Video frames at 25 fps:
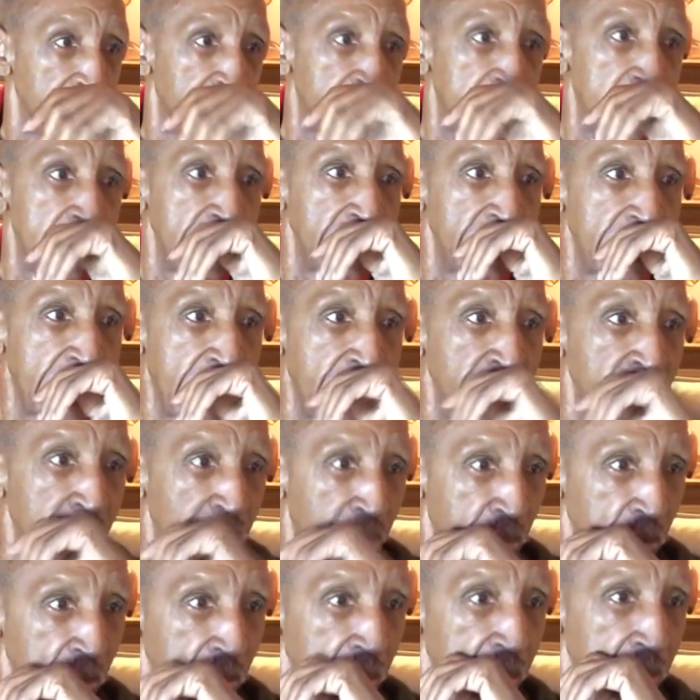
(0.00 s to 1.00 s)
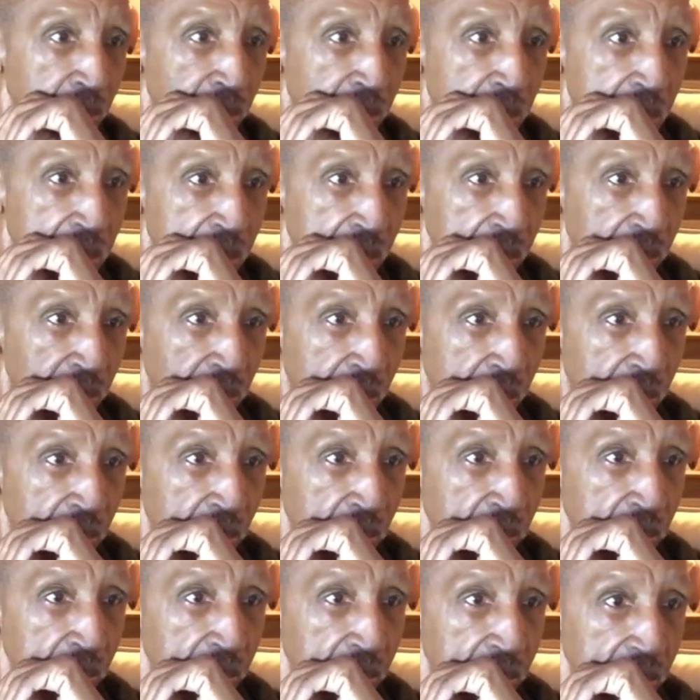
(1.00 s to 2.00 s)
But they, they were pretty good business
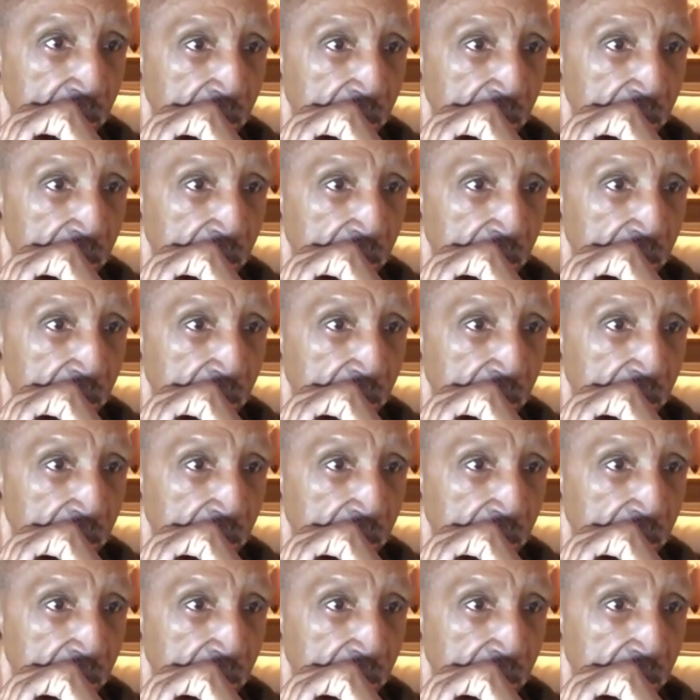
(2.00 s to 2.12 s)
people.